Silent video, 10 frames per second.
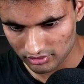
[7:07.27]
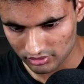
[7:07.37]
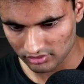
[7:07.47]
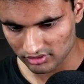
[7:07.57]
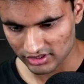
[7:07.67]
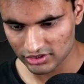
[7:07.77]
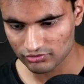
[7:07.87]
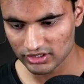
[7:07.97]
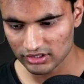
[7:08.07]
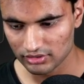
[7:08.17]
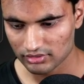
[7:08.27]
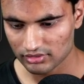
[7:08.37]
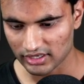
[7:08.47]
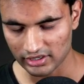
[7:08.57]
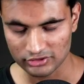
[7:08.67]
This will
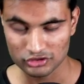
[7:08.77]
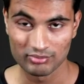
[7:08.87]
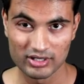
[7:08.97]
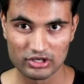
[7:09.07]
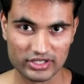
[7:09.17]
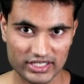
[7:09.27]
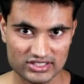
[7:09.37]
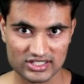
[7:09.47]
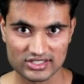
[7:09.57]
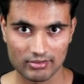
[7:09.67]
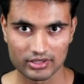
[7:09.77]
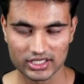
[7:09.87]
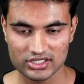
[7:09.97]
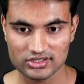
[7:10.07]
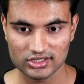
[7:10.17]
actually build our Next.js
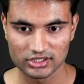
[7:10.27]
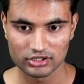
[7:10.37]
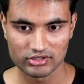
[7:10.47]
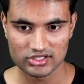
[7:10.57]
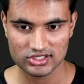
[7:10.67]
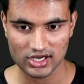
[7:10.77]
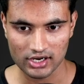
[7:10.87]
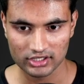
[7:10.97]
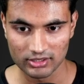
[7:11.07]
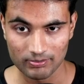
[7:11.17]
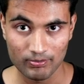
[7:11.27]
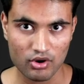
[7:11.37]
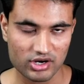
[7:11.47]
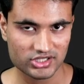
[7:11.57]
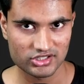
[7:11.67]
application, and it will start the
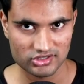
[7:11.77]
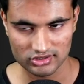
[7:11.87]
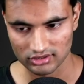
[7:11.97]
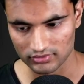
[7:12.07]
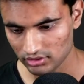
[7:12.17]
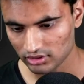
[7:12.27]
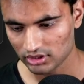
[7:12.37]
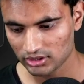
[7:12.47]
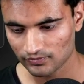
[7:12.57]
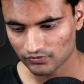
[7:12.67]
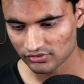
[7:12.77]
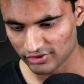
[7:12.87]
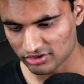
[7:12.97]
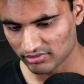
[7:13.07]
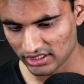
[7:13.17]
production server,
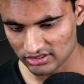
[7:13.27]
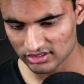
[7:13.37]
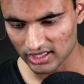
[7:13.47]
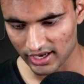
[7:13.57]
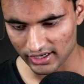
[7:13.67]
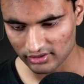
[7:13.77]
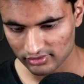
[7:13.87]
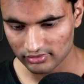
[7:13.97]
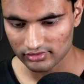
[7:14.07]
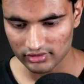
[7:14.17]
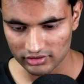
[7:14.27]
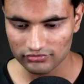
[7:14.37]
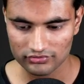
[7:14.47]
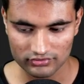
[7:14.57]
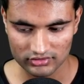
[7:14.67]
which means that
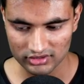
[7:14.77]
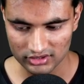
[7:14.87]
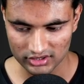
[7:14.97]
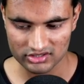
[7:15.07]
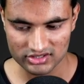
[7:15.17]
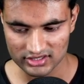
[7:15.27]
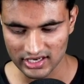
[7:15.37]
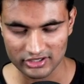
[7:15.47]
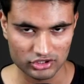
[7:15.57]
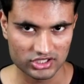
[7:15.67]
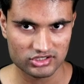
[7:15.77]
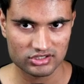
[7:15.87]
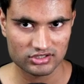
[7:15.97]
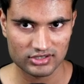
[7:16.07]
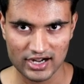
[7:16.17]
if it's actually
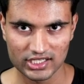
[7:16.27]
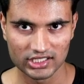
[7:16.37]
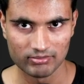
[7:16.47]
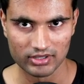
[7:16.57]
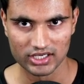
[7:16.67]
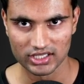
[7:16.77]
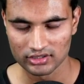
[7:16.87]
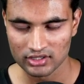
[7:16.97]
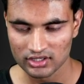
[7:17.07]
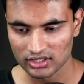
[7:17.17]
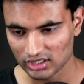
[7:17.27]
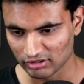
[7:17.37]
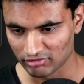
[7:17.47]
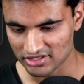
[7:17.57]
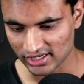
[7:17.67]
statically building
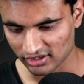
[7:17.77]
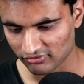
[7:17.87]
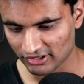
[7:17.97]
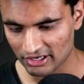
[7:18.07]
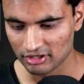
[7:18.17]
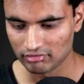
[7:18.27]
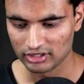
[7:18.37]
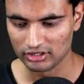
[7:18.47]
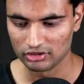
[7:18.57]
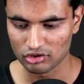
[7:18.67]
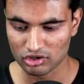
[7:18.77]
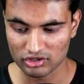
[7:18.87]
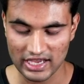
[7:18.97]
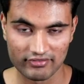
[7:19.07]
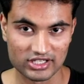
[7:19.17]
our second file, it will not
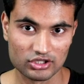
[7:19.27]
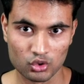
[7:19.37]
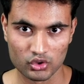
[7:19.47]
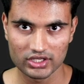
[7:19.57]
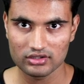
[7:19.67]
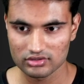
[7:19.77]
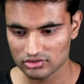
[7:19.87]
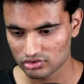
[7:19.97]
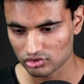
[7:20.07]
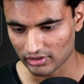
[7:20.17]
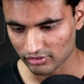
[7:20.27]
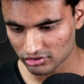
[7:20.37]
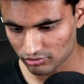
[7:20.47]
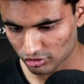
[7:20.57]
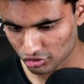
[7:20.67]
have any loading. So I would
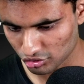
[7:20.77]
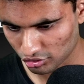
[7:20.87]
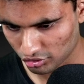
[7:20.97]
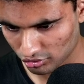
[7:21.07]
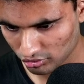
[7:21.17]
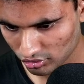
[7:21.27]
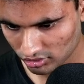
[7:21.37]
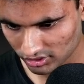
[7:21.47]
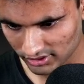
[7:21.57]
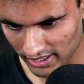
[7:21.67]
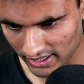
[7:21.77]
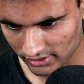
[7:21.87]
just want to show you that.